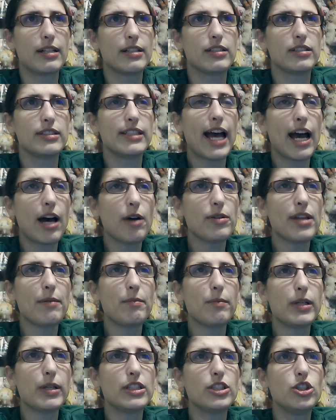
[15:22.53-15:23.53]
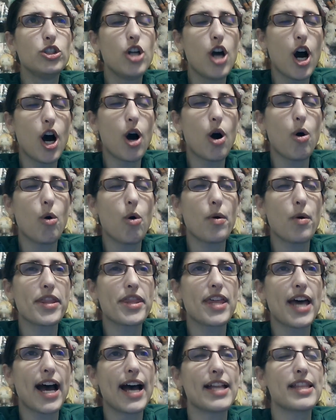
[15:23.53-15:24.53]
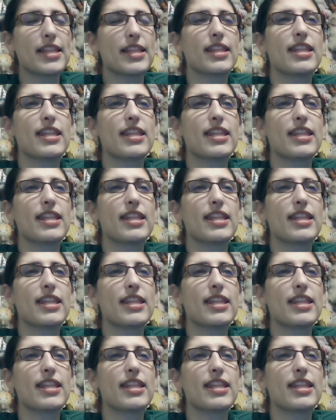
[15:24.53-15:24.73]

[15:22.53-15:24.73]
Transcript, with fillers: now that we know that